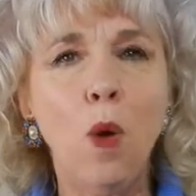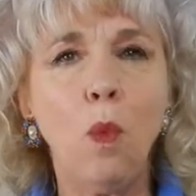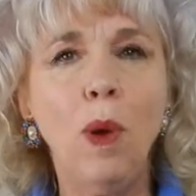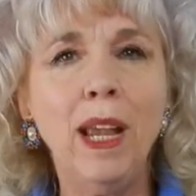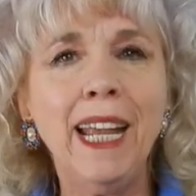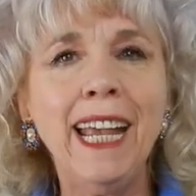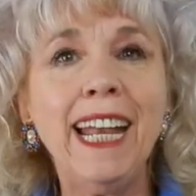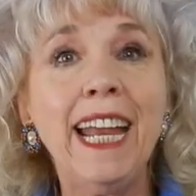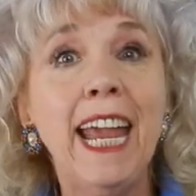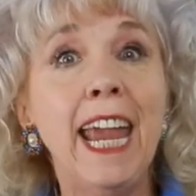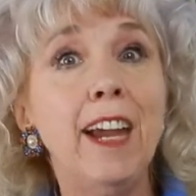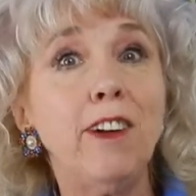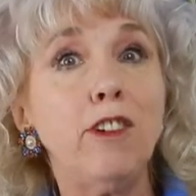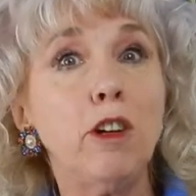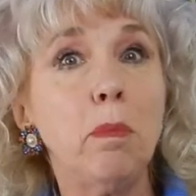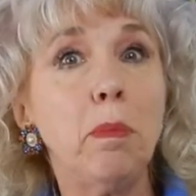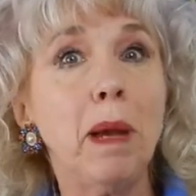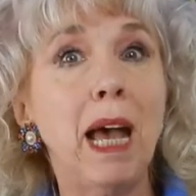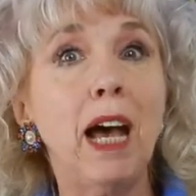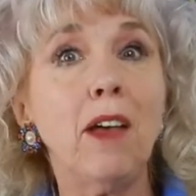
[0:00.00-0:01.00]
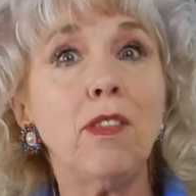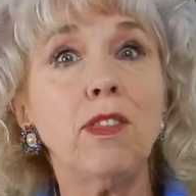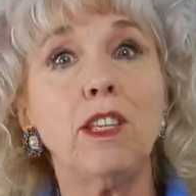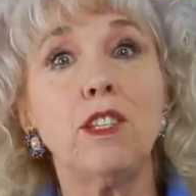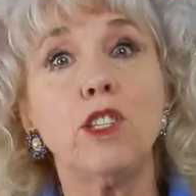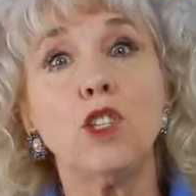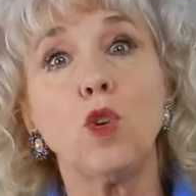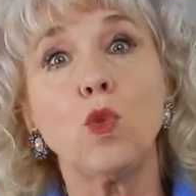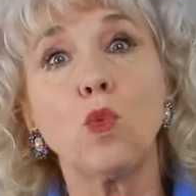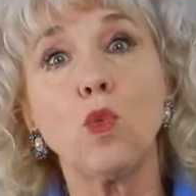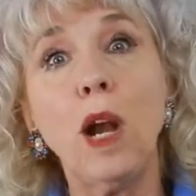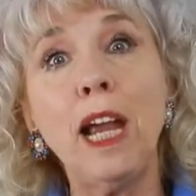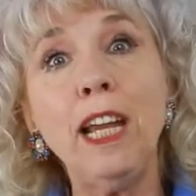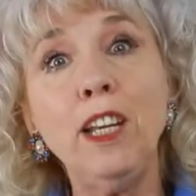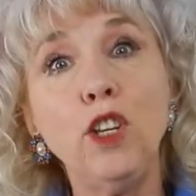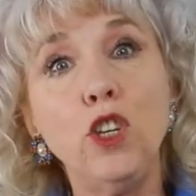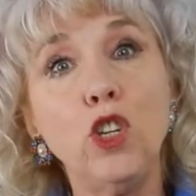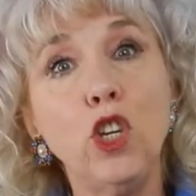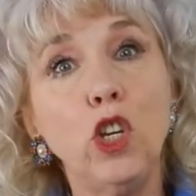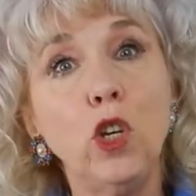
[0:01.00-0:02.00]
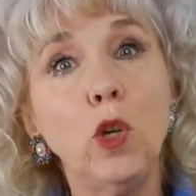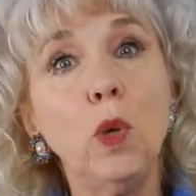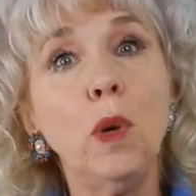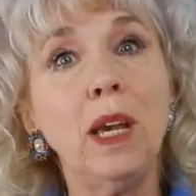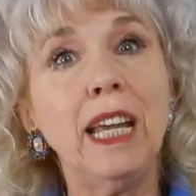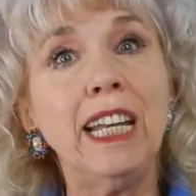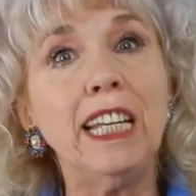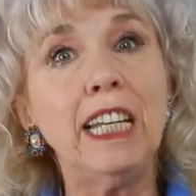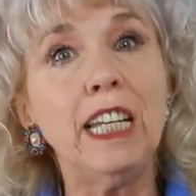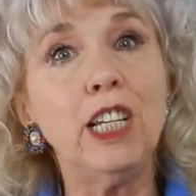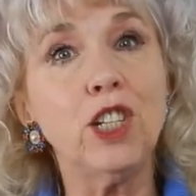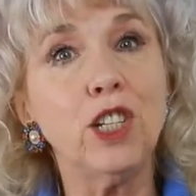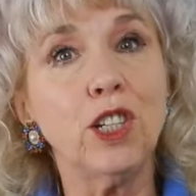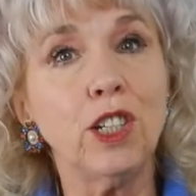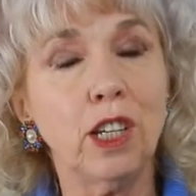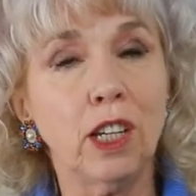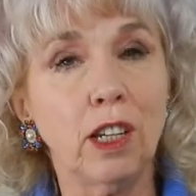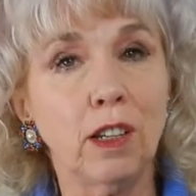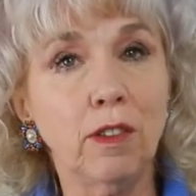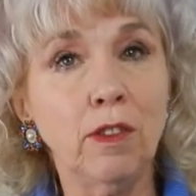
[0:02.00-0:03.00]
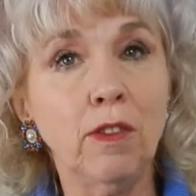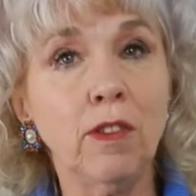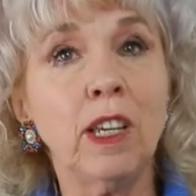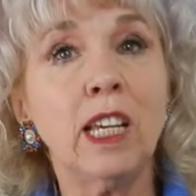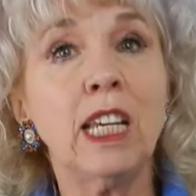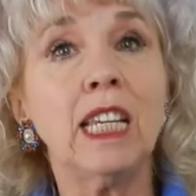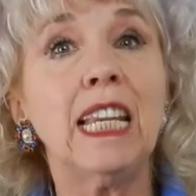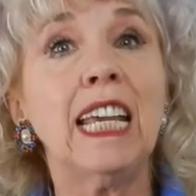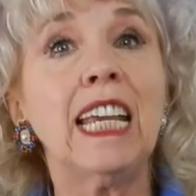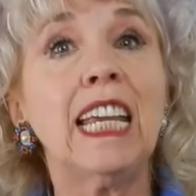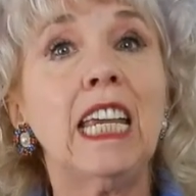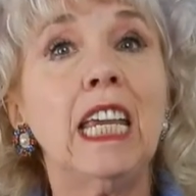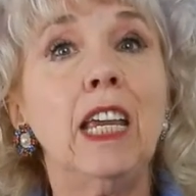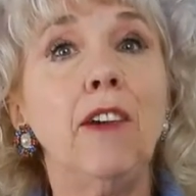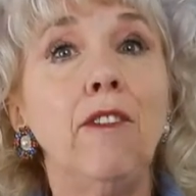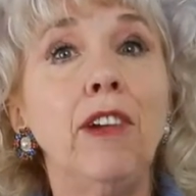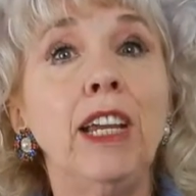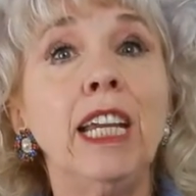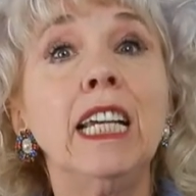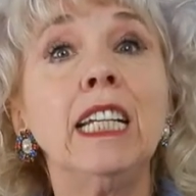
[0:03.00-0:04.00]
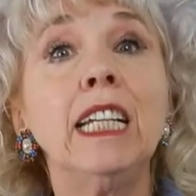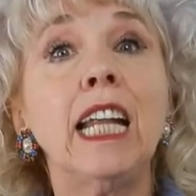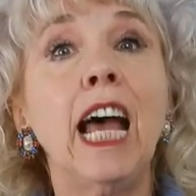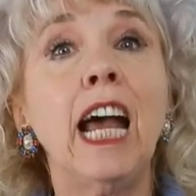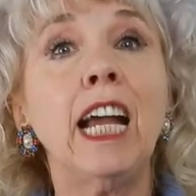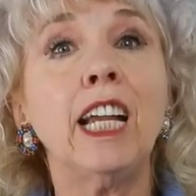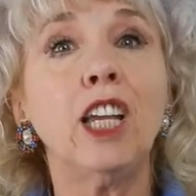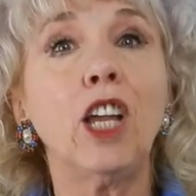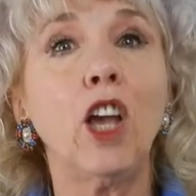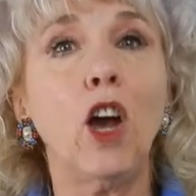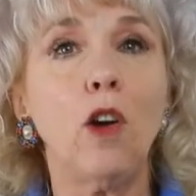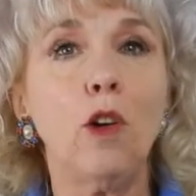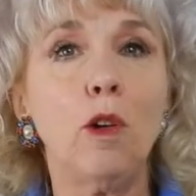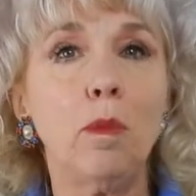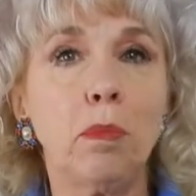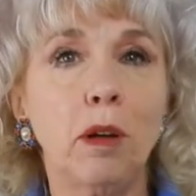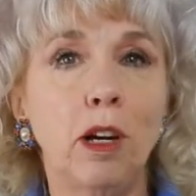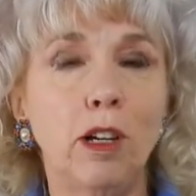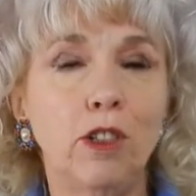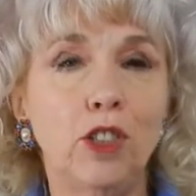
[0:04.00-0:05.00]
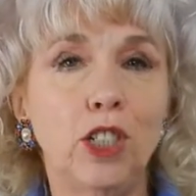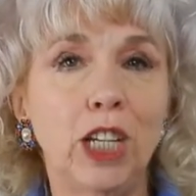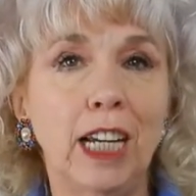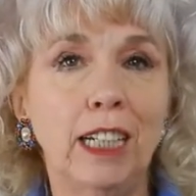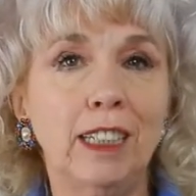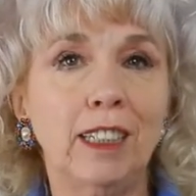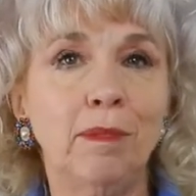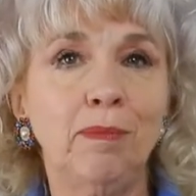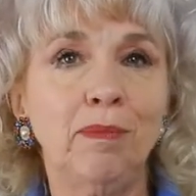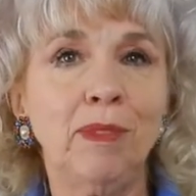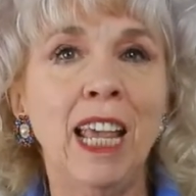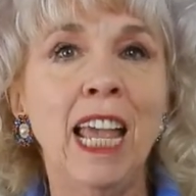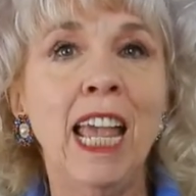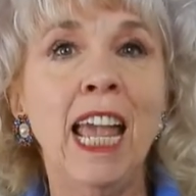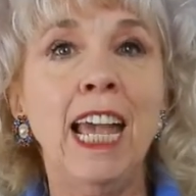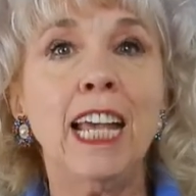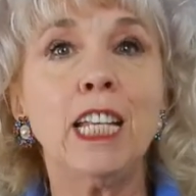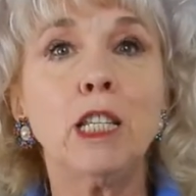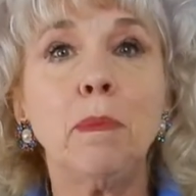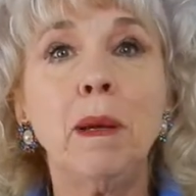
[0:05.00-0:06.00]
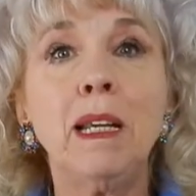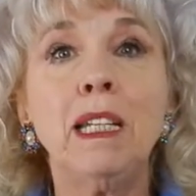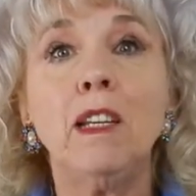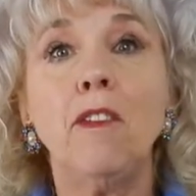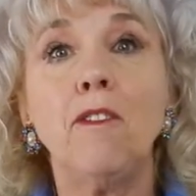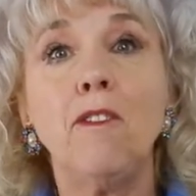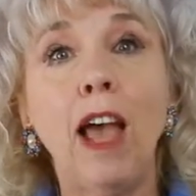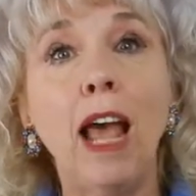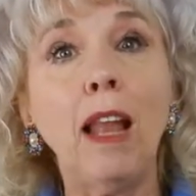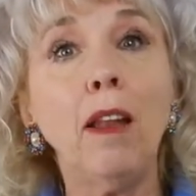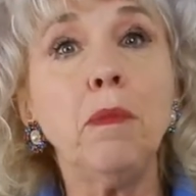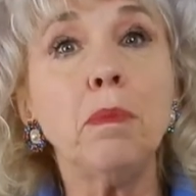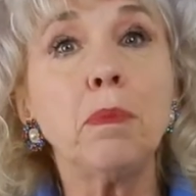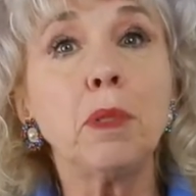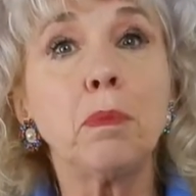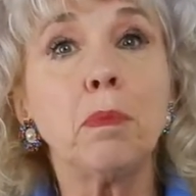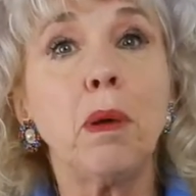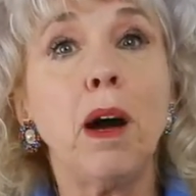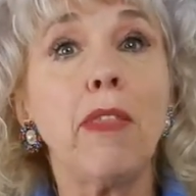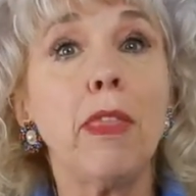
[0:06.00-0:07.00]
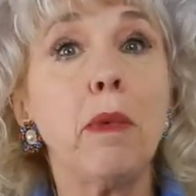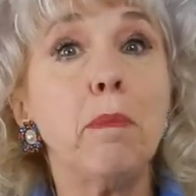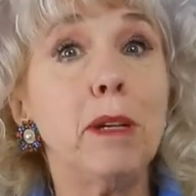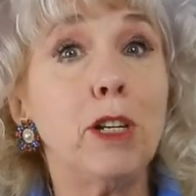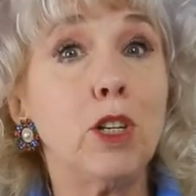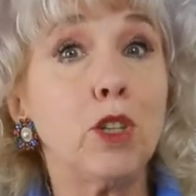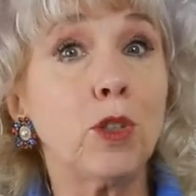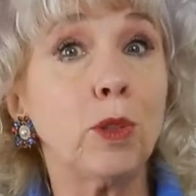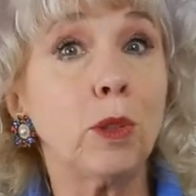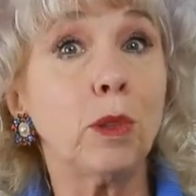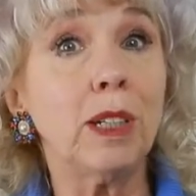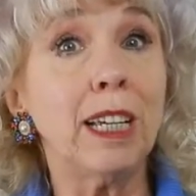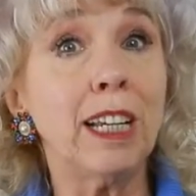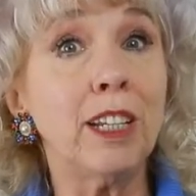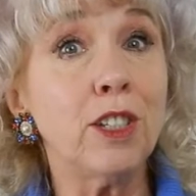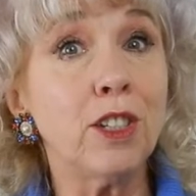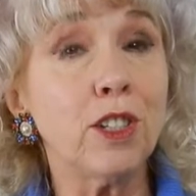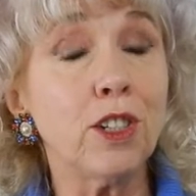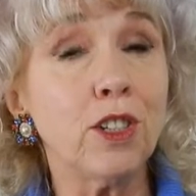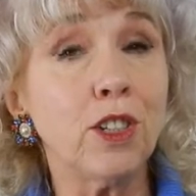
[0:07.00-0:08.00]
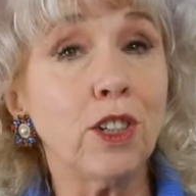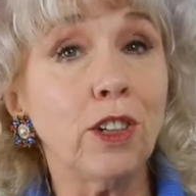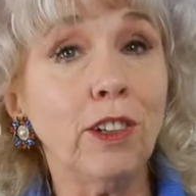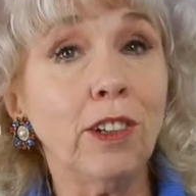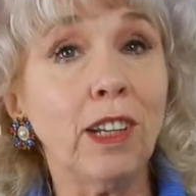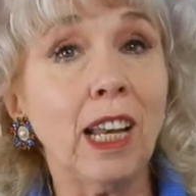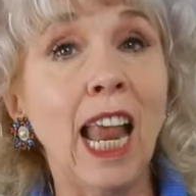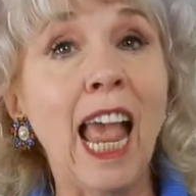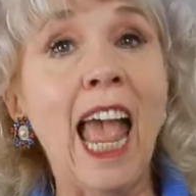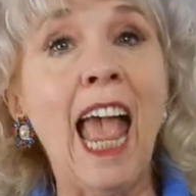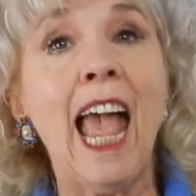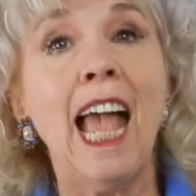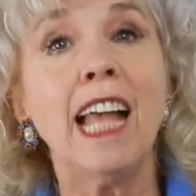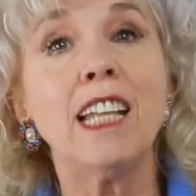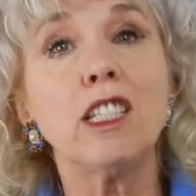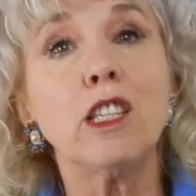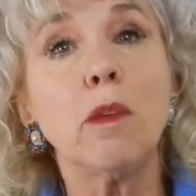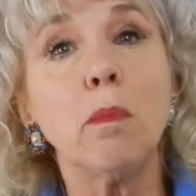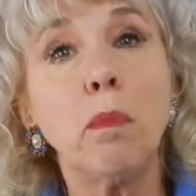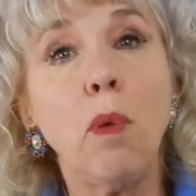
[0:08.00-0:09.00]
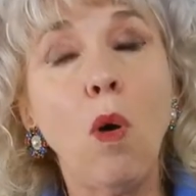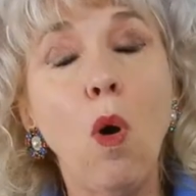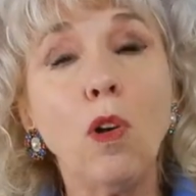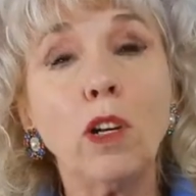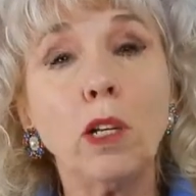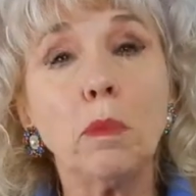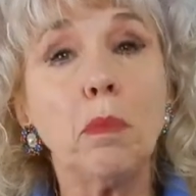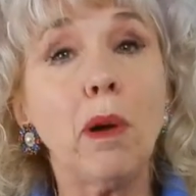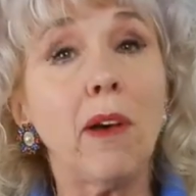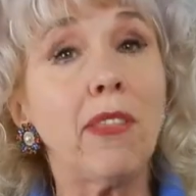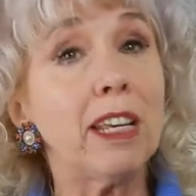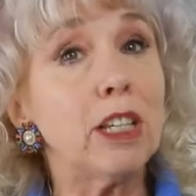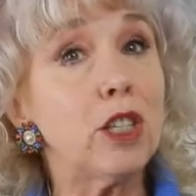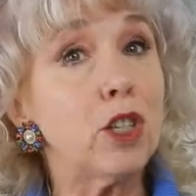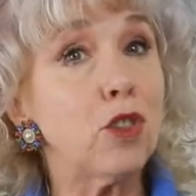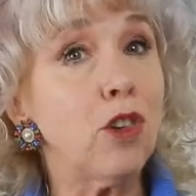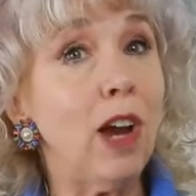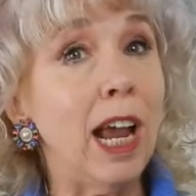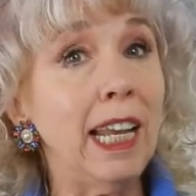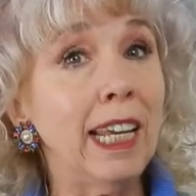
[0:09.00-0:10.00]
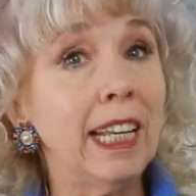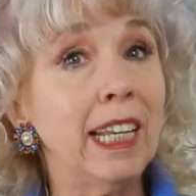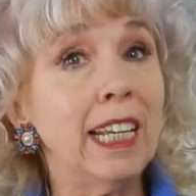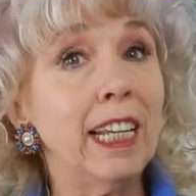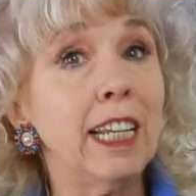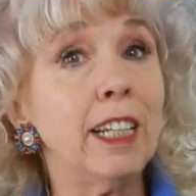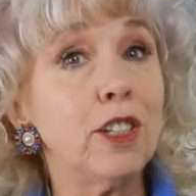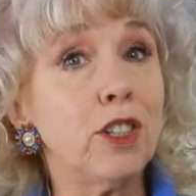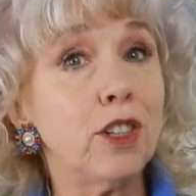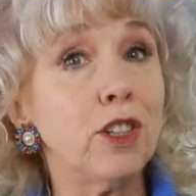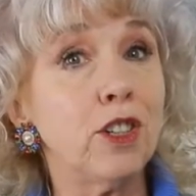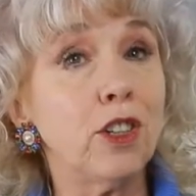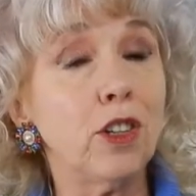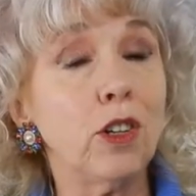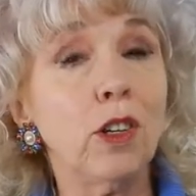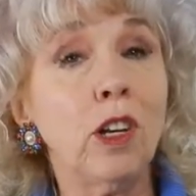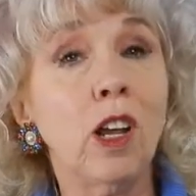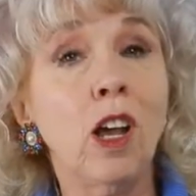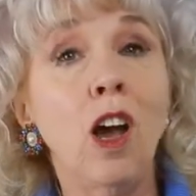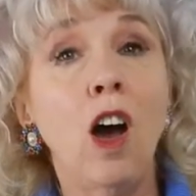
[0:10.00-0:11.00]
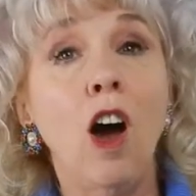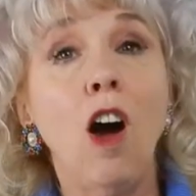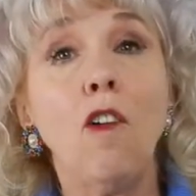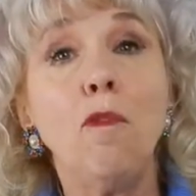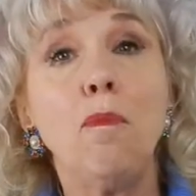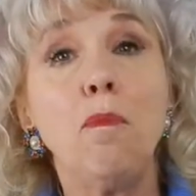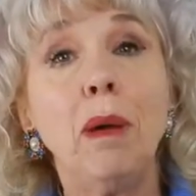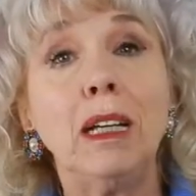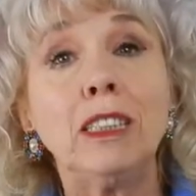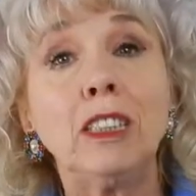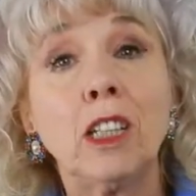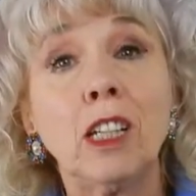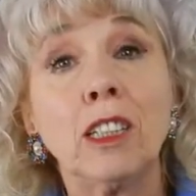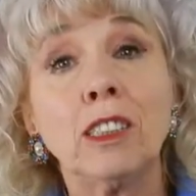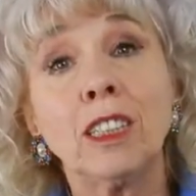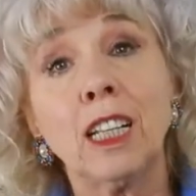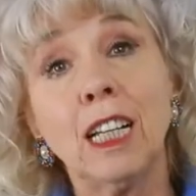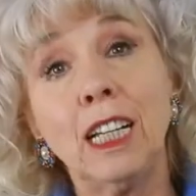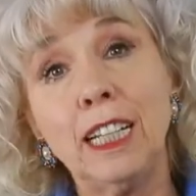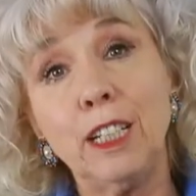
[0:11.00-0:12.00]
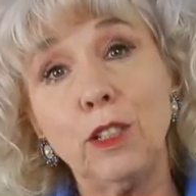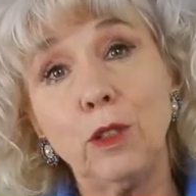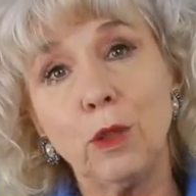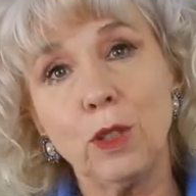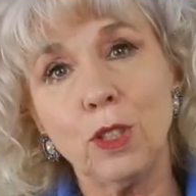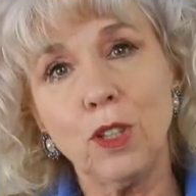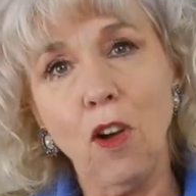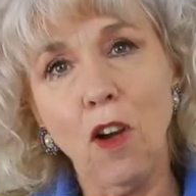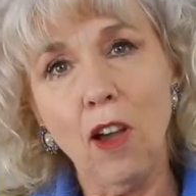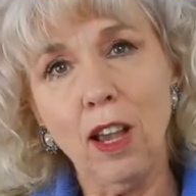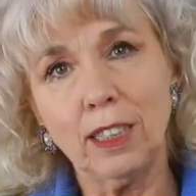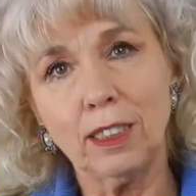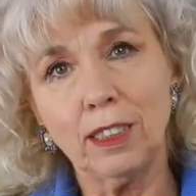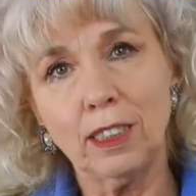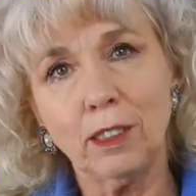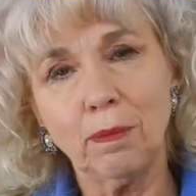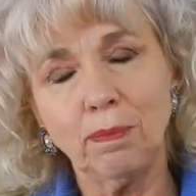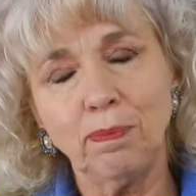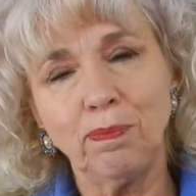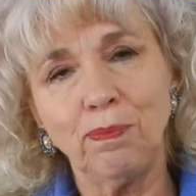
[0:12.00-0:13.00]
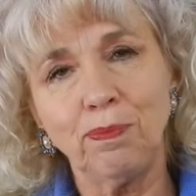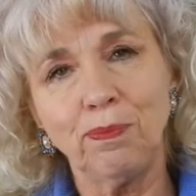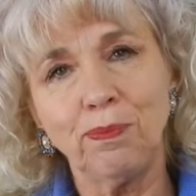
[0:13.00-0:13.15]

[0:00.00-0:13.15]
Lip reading: We're going to hear about this great new initiative, the Giving It a Go project. It's been developed by the Mitchell Institute and supported by the Australian Institute of Musculoskeletal Science.